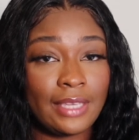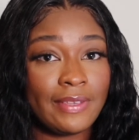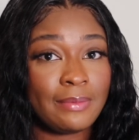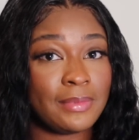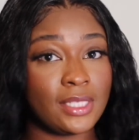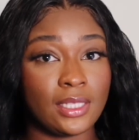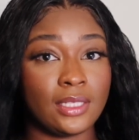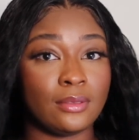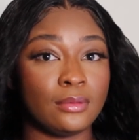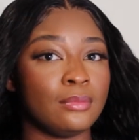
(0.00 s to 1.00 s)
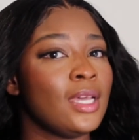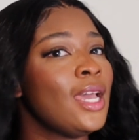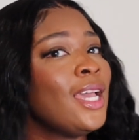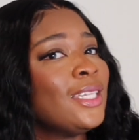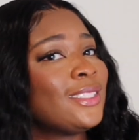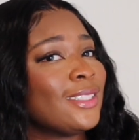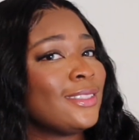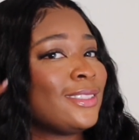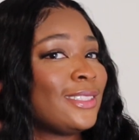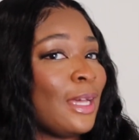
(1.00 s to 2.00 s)
leaving Tulum.
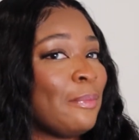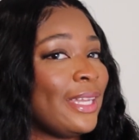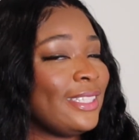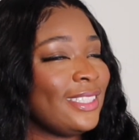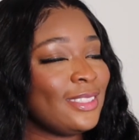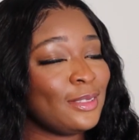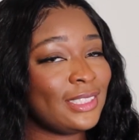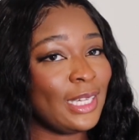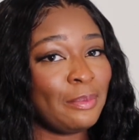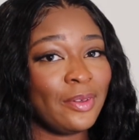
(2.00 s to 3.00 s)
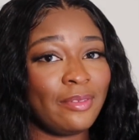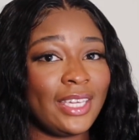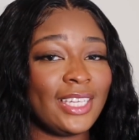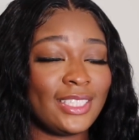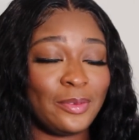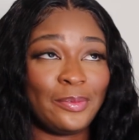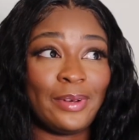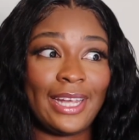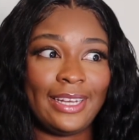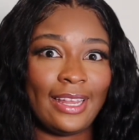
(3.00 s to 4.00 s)
So somebody needs to take me on vacation
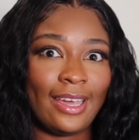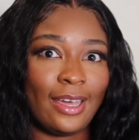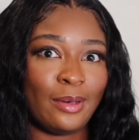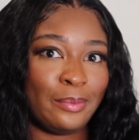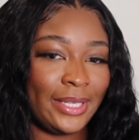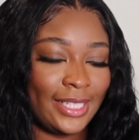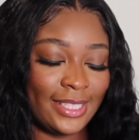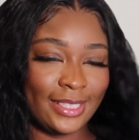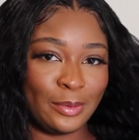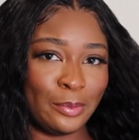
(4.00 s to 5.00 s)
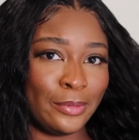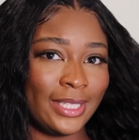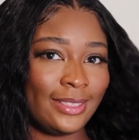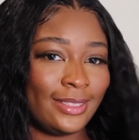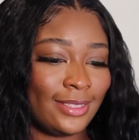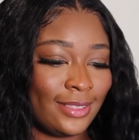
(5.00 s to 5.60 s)
right now because what?